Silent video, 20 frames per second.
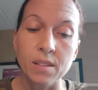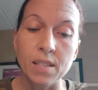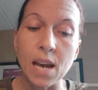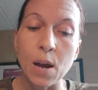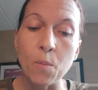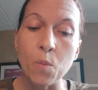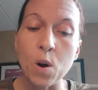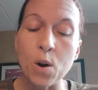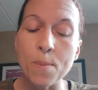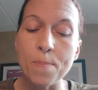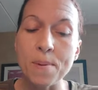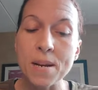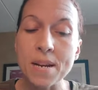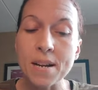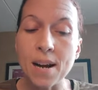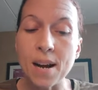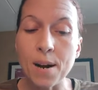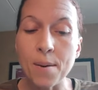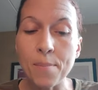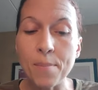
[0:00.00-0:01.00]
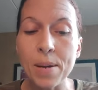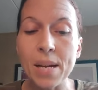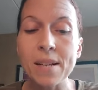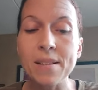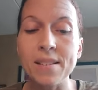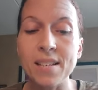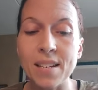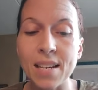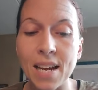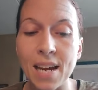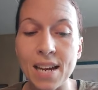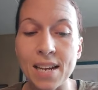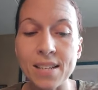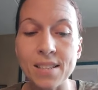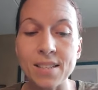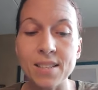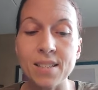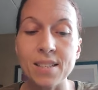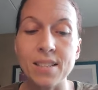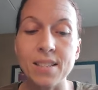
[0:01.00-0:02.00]
That word become
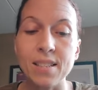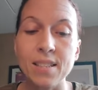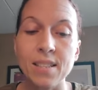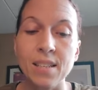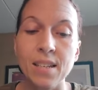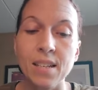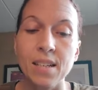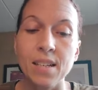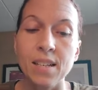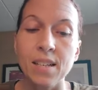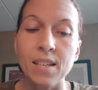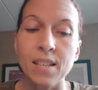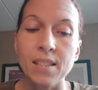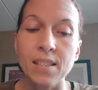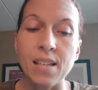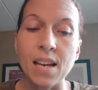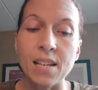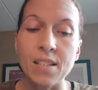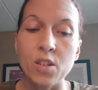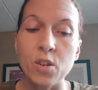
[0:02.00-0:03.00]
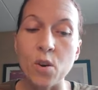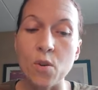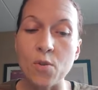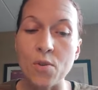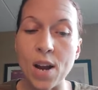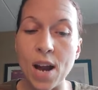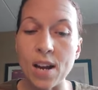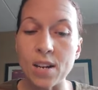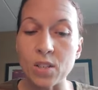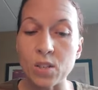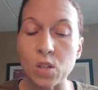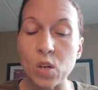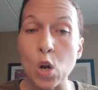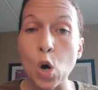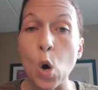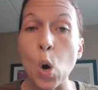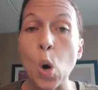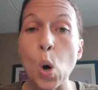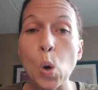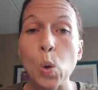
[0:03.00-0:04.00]
indicates that you're not
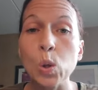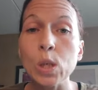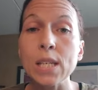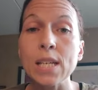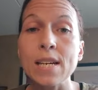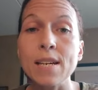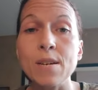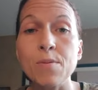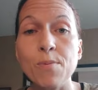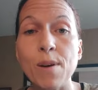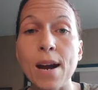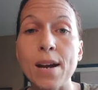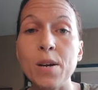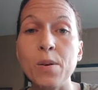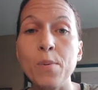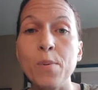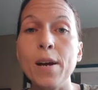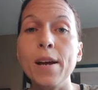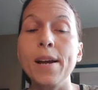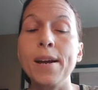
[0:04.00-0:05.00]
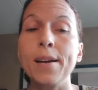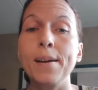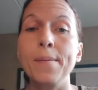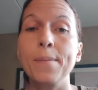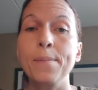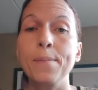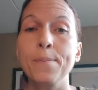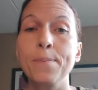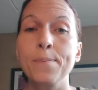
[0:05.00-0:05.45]
holy right away.